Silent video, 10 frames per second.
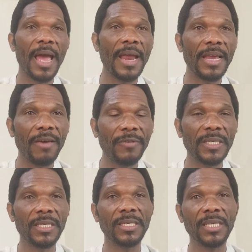And if
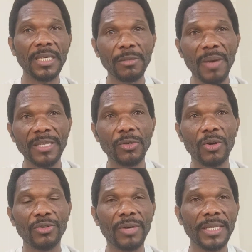it is 6 months
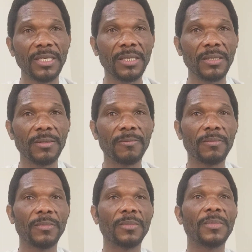contract,
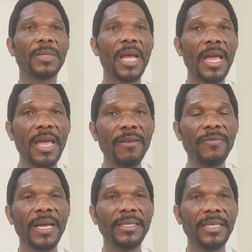
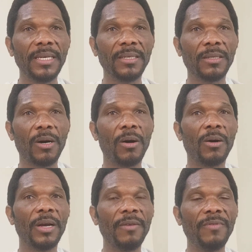if the deal
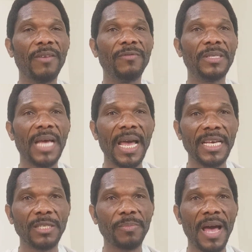or if the visa
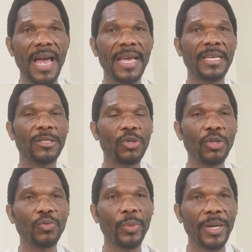expires, it's
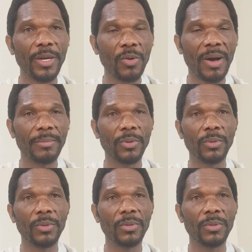not renewable.